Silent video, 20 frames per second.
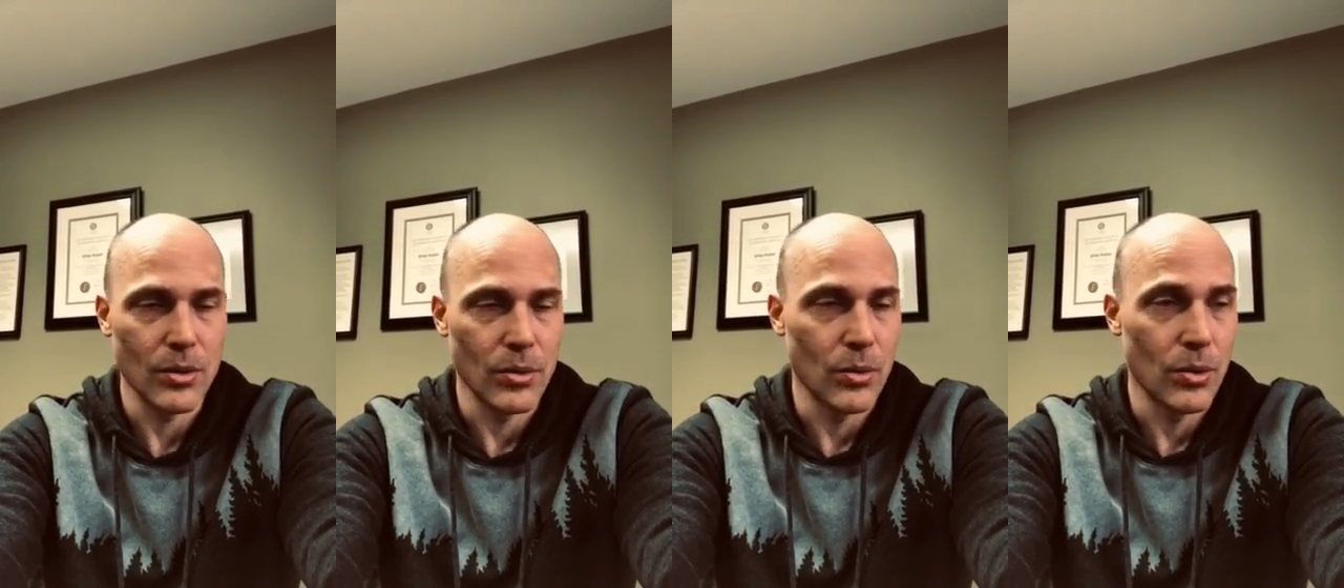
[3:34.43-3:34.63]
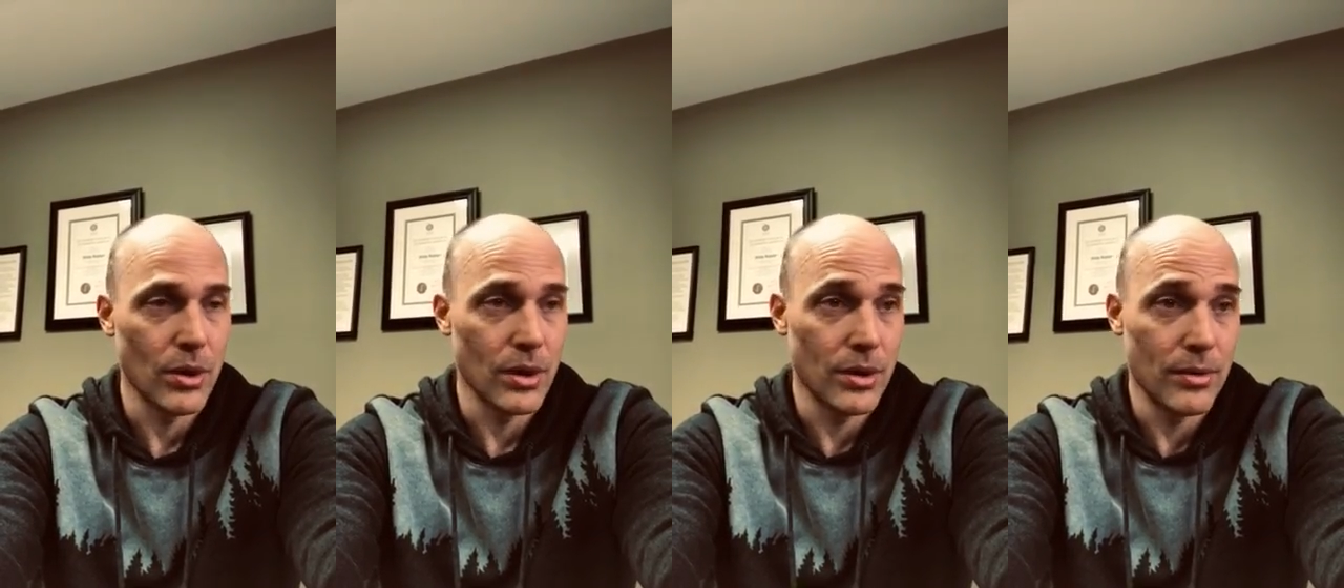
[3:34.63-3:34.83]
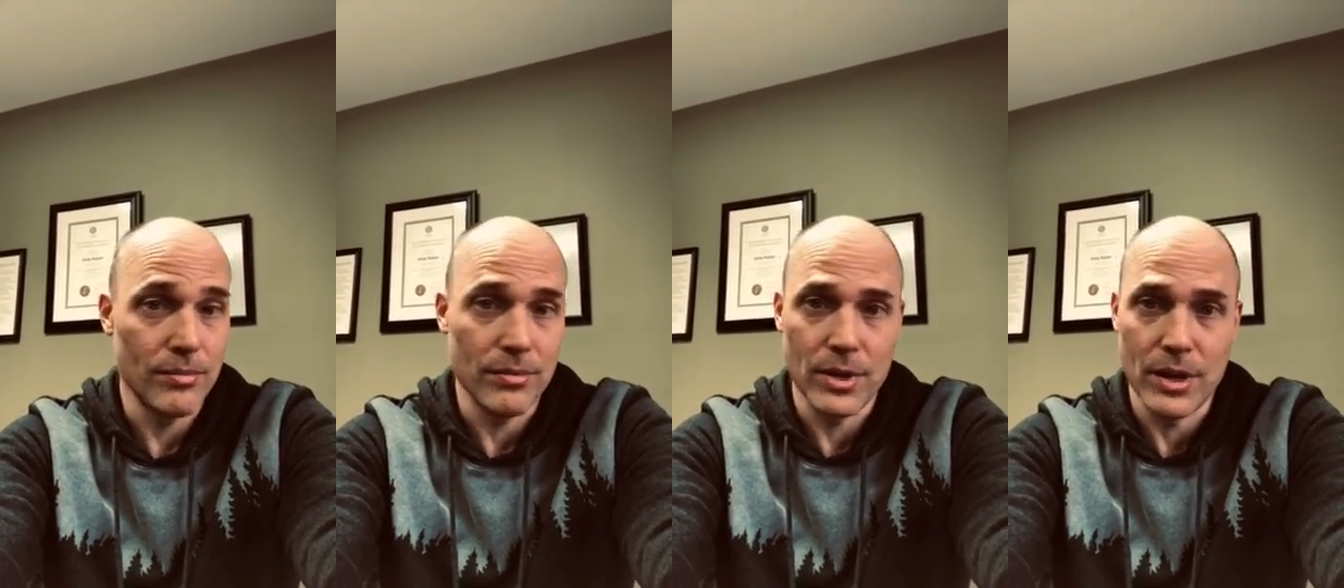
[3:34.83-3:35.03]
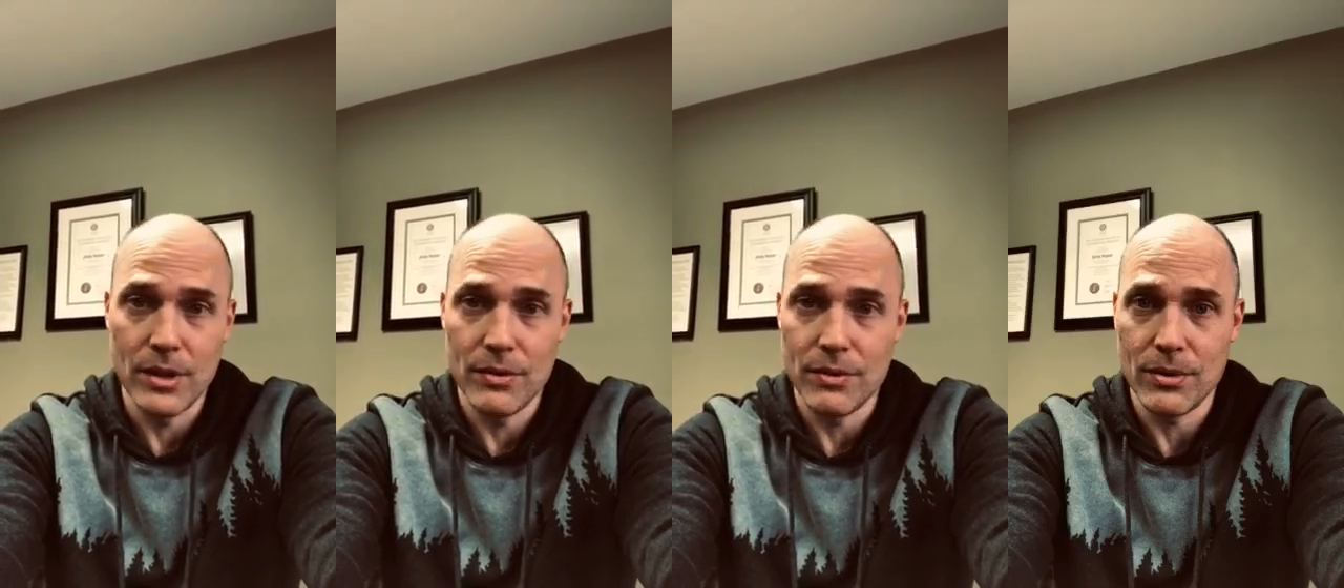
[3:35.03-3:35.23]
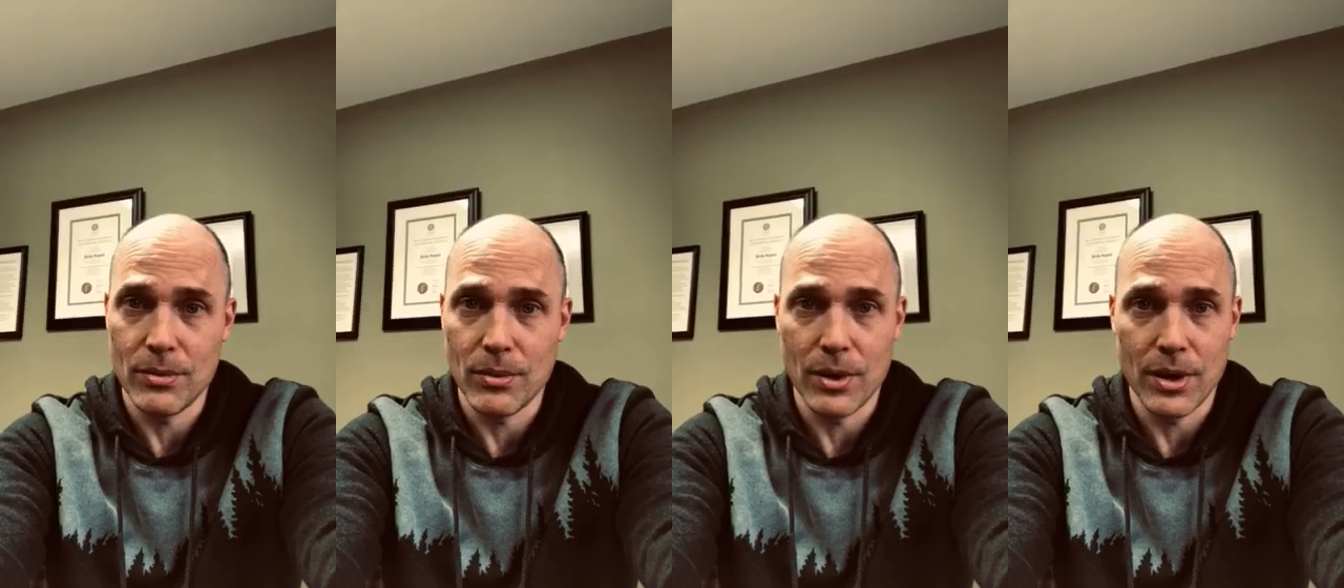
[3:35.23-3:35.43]
or
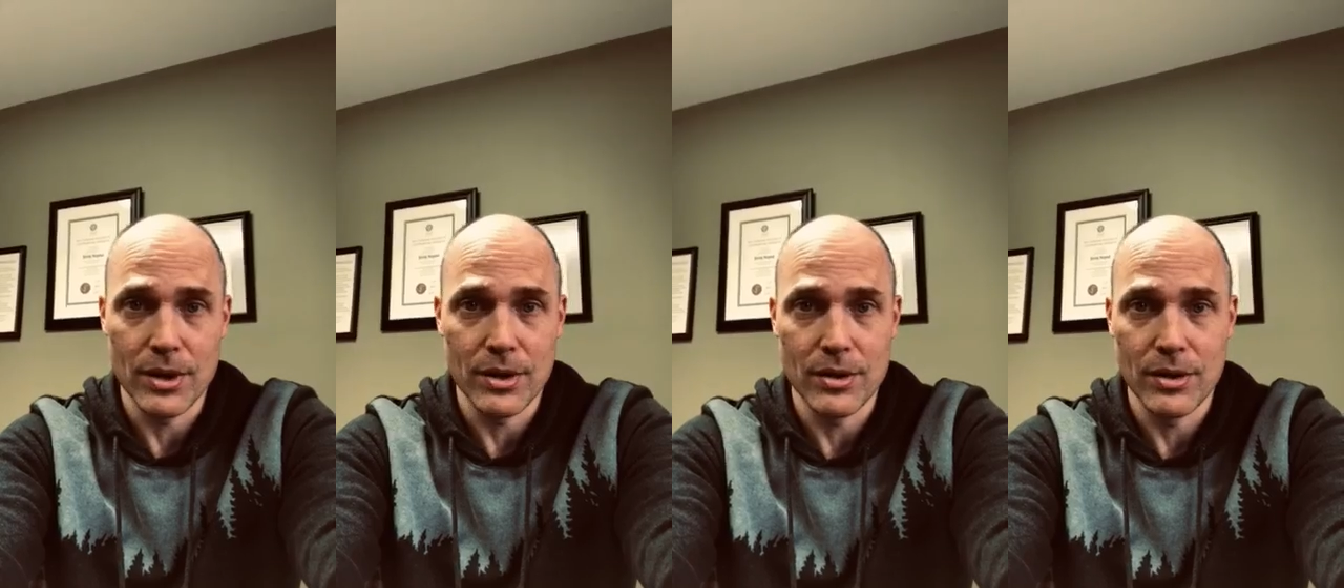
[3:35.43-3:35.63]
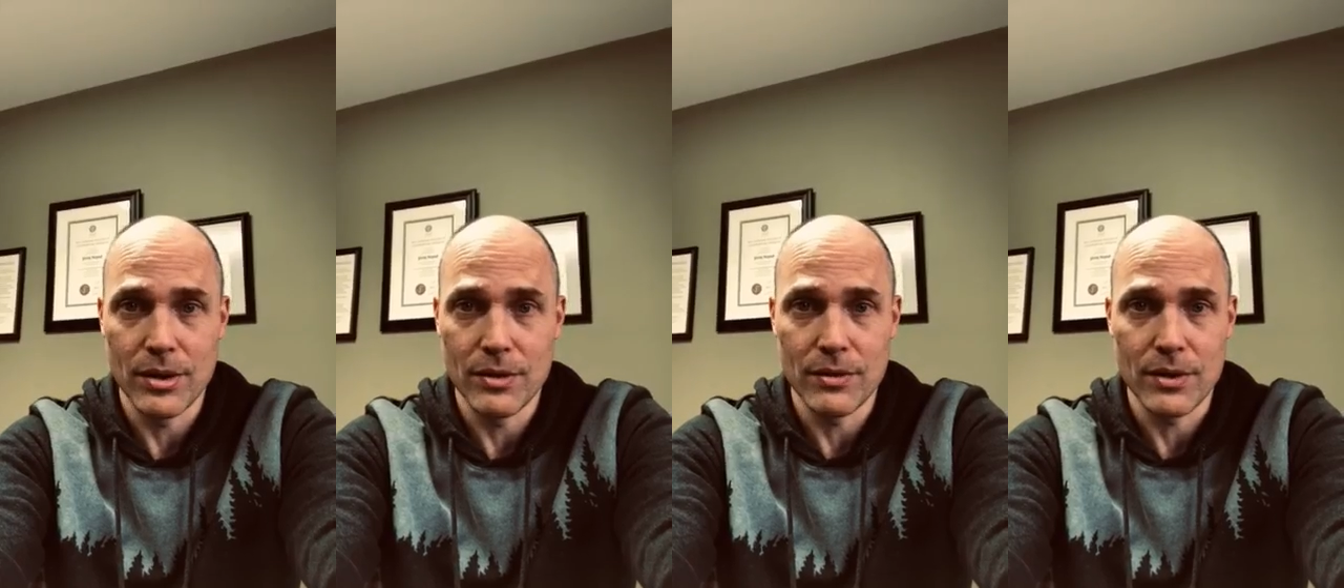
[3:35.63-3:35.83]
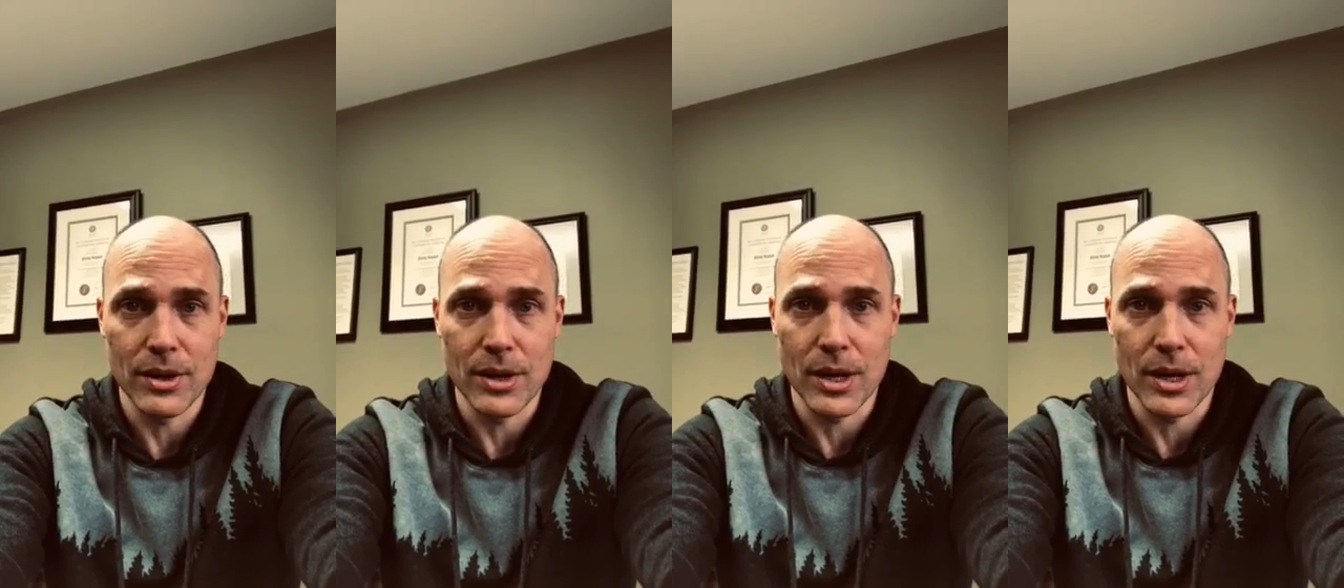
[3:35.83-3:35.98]
even 1 or even